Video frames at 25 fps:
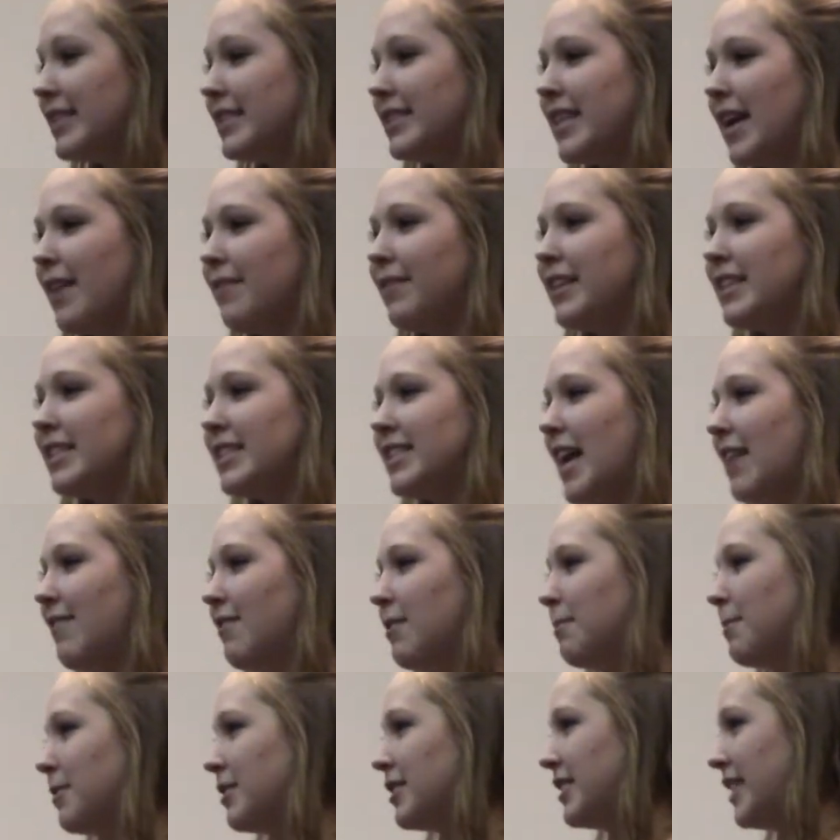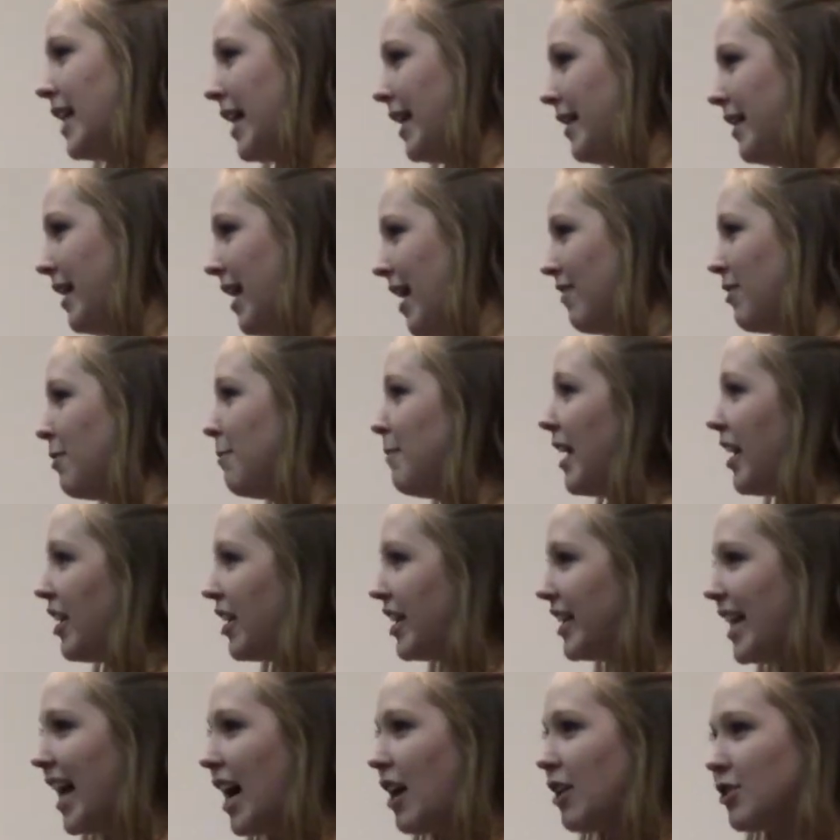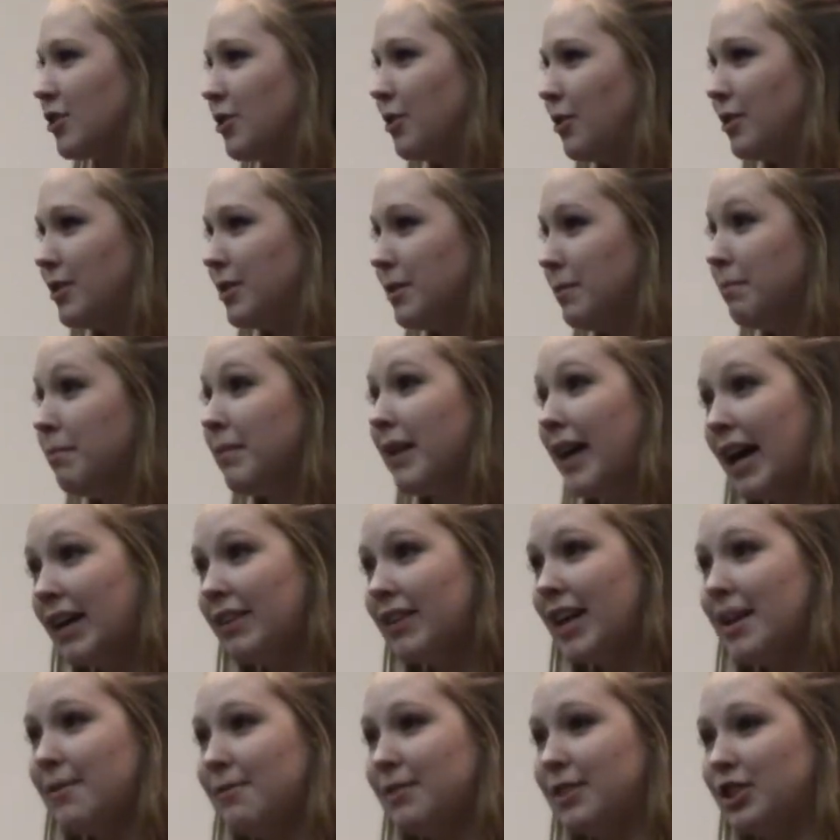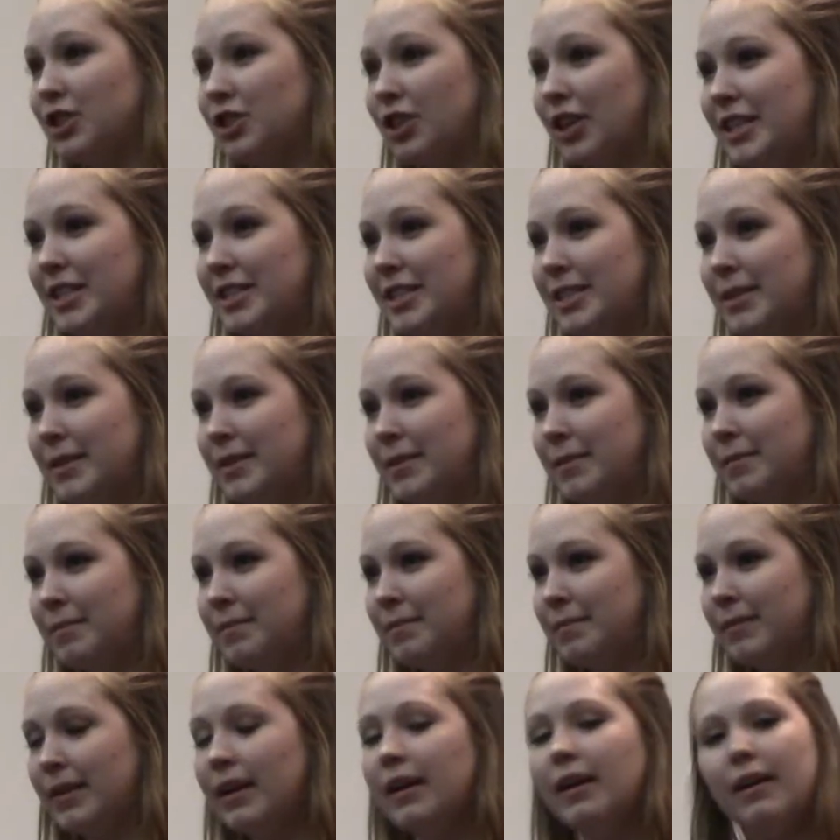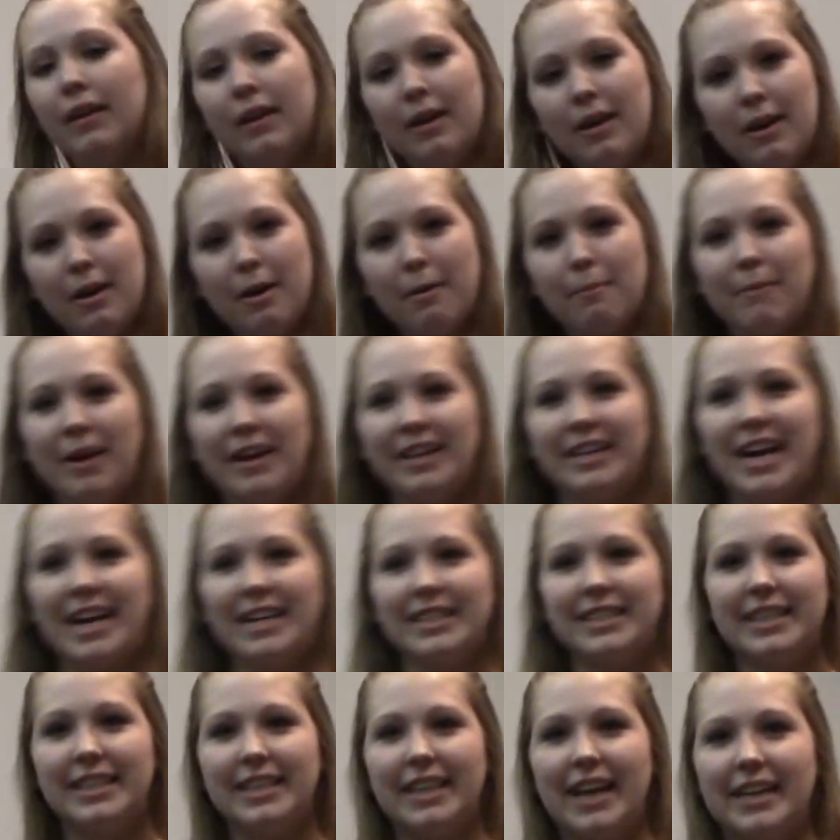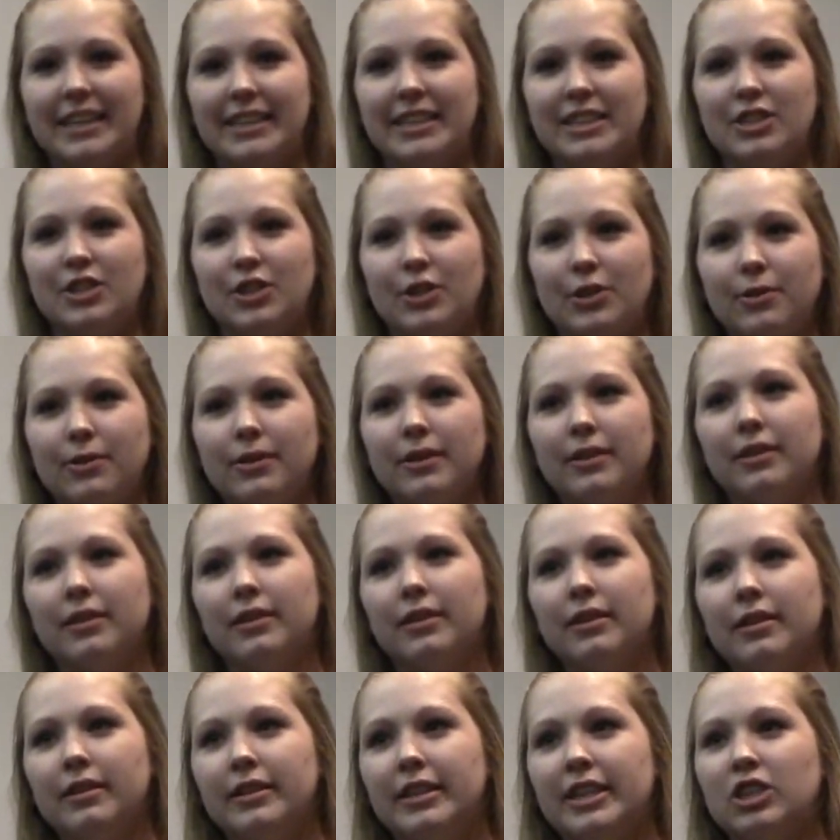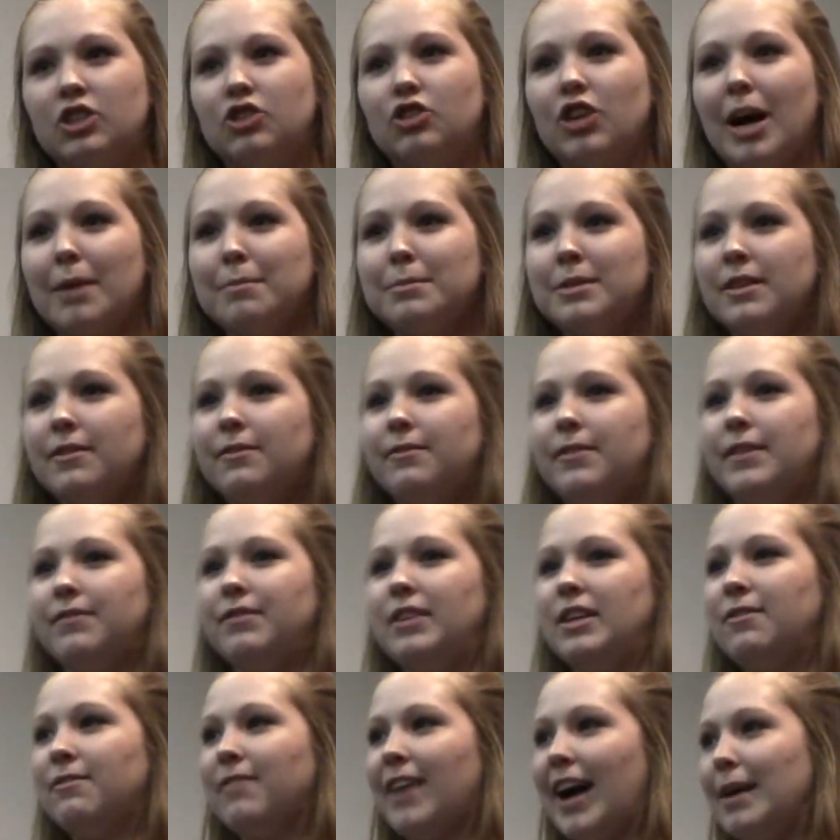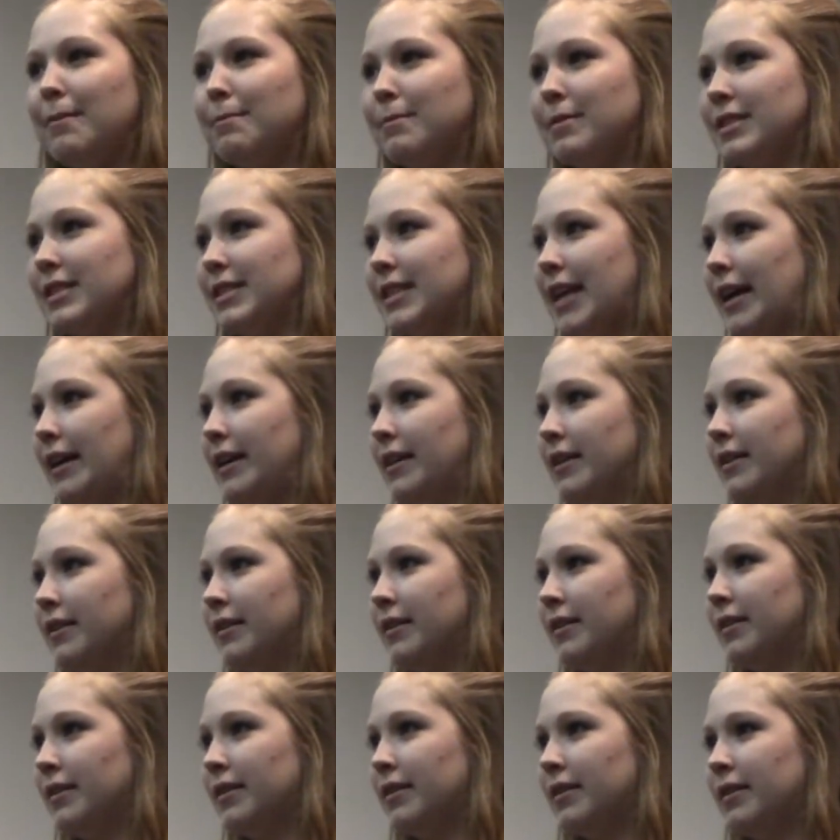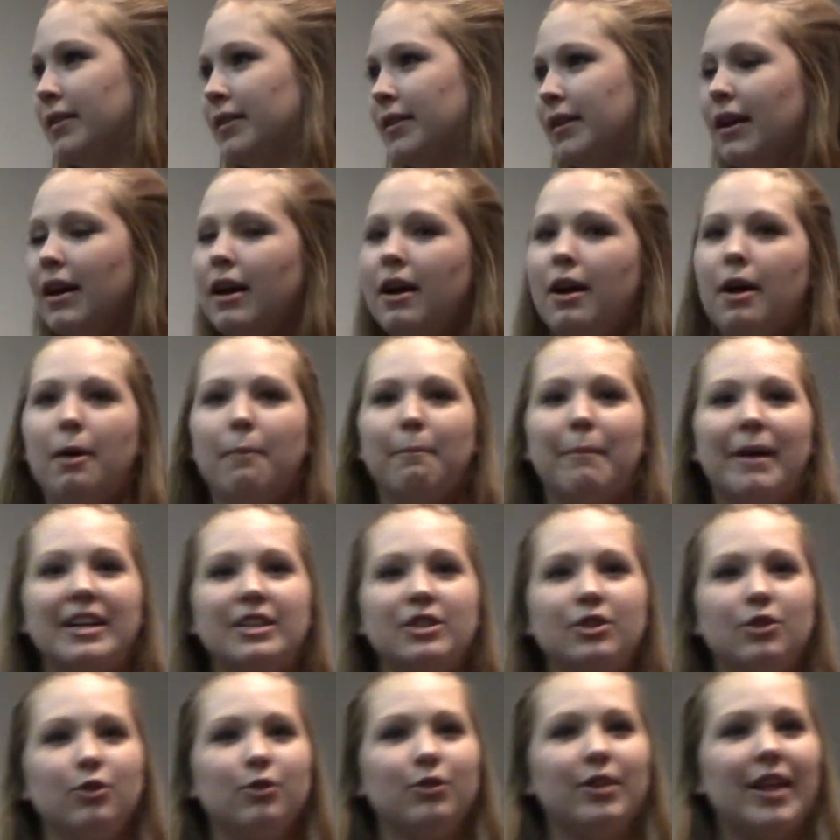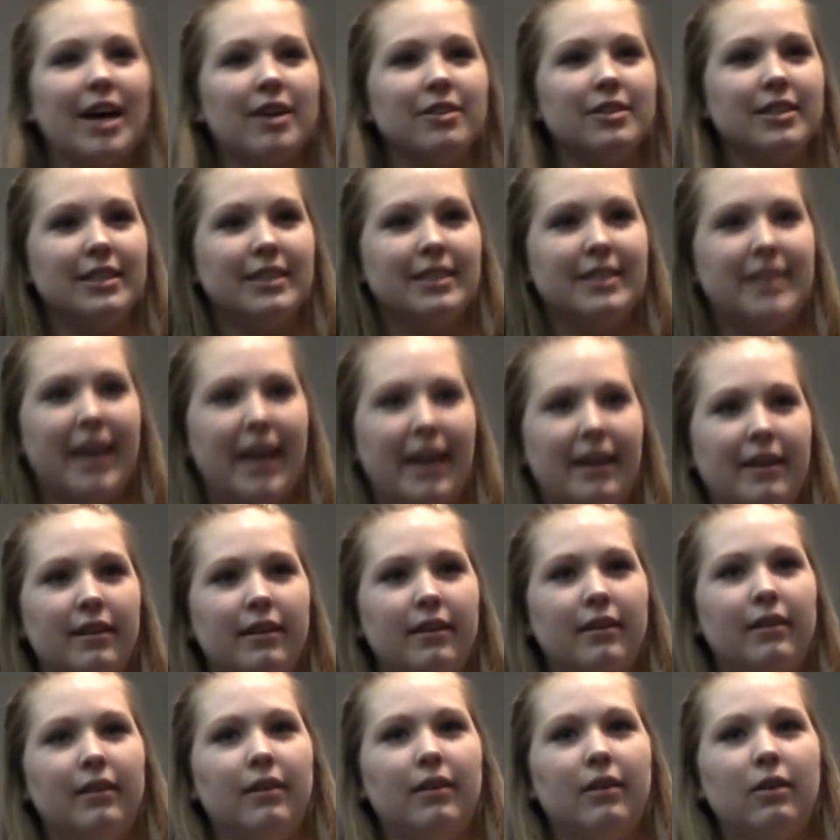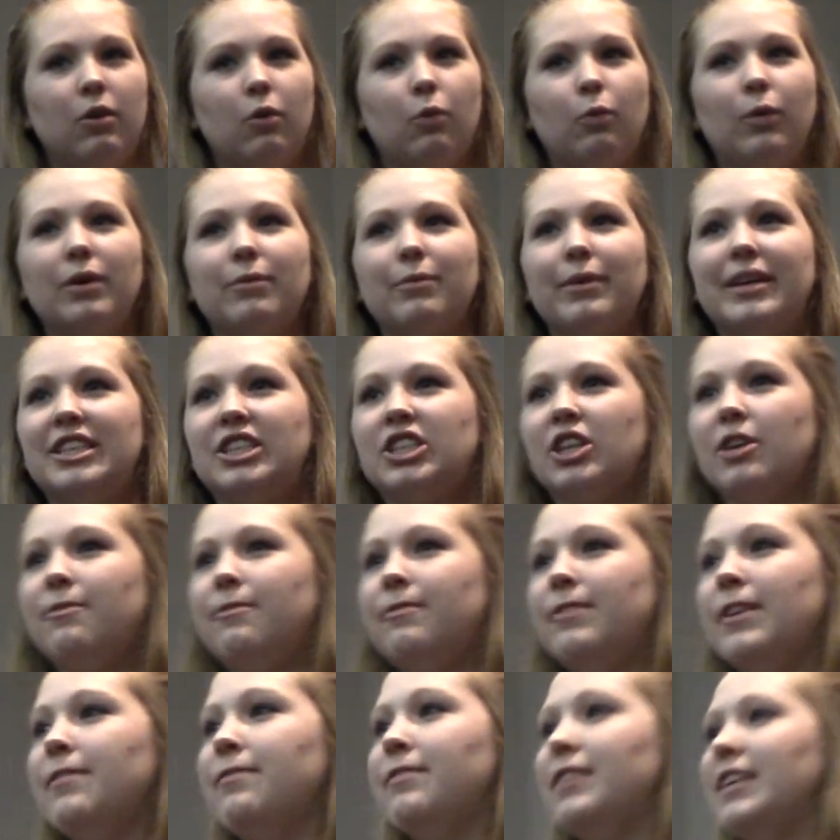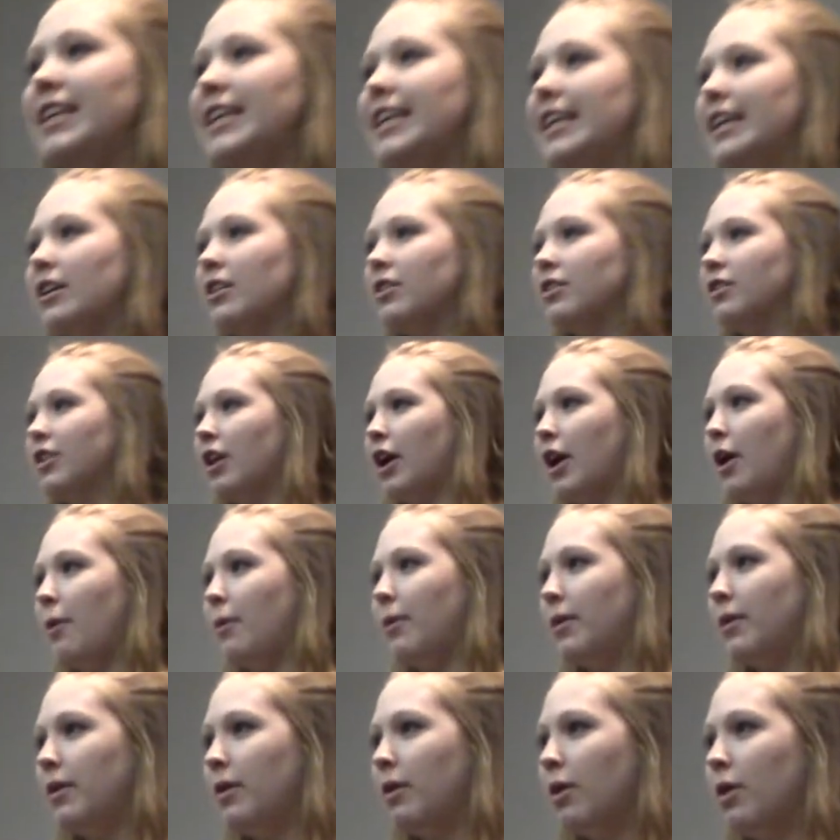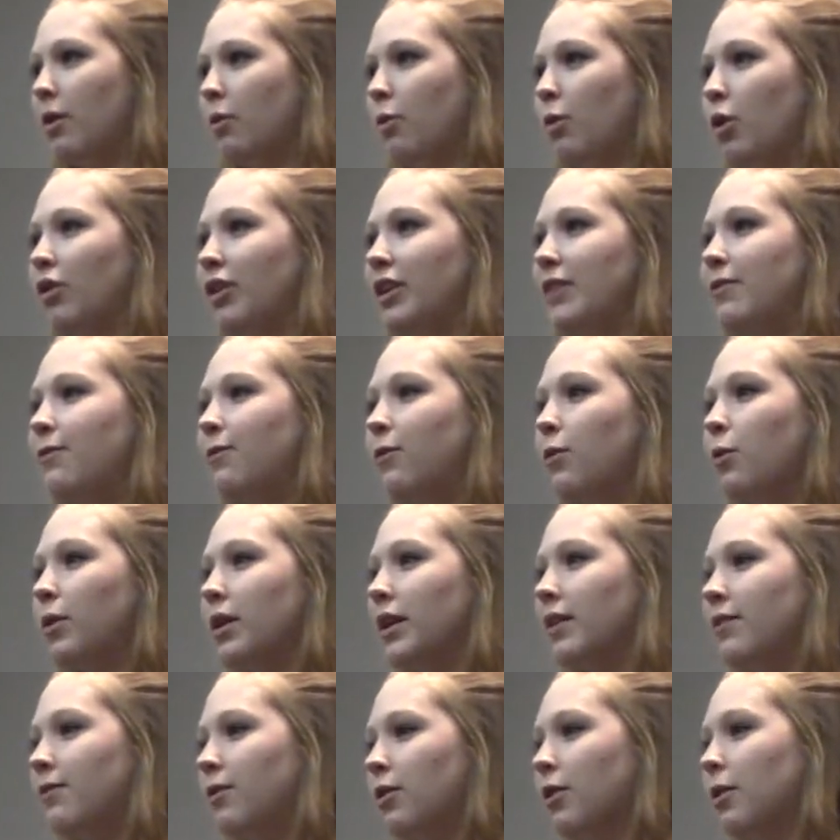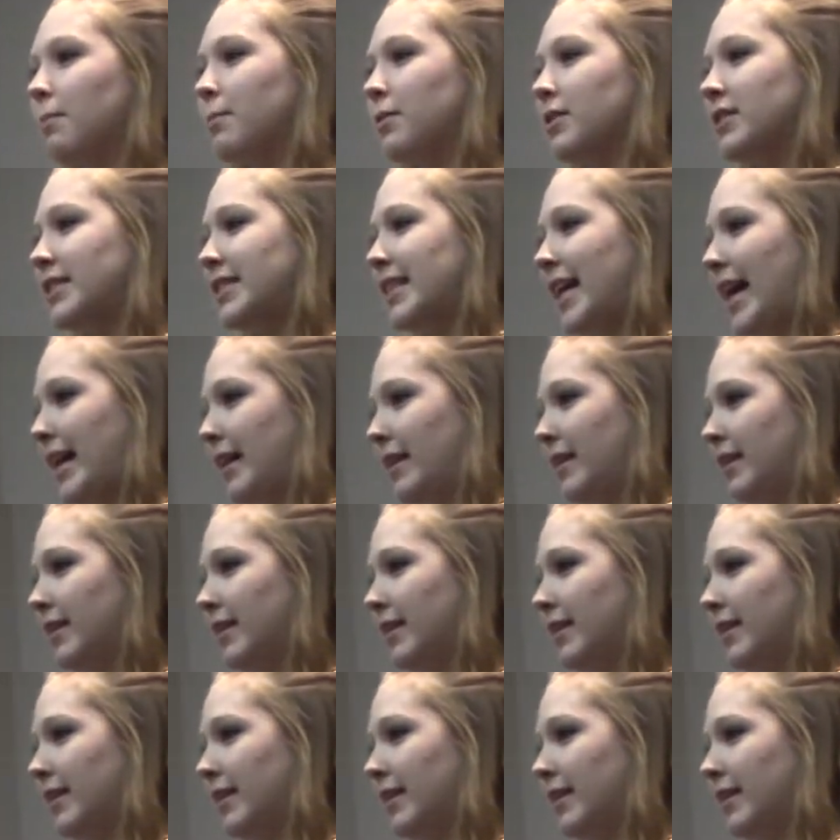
77% of American households had life insurance. By 1992, this dropped to 55%. By 2010, we reached a 50-year low where only 44%